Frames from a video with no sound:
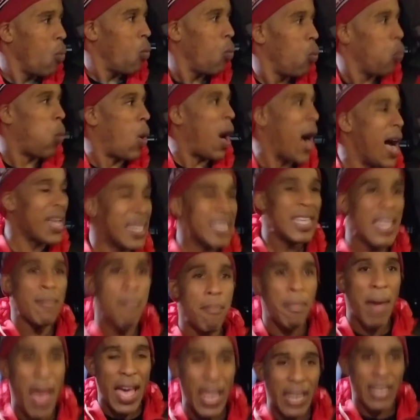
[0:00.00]
why get
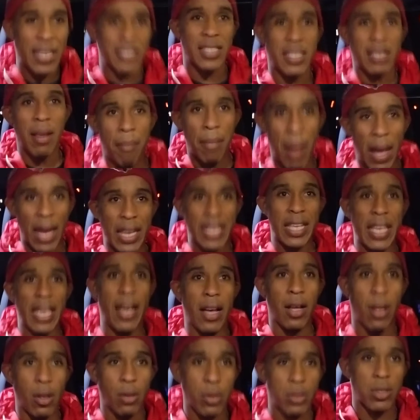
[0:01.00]
mad at somebody
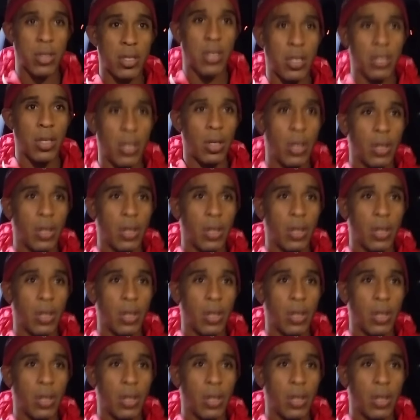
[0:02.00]
else